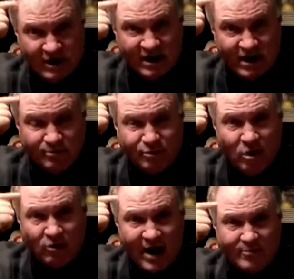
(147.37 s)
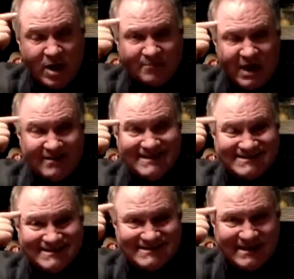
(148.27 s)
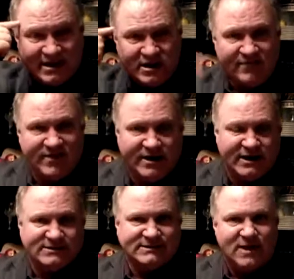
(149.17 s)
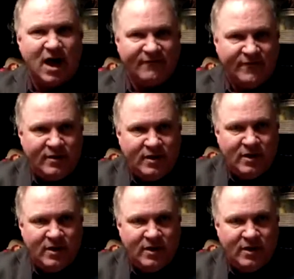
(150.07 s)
We need a program update. This is significant stuff.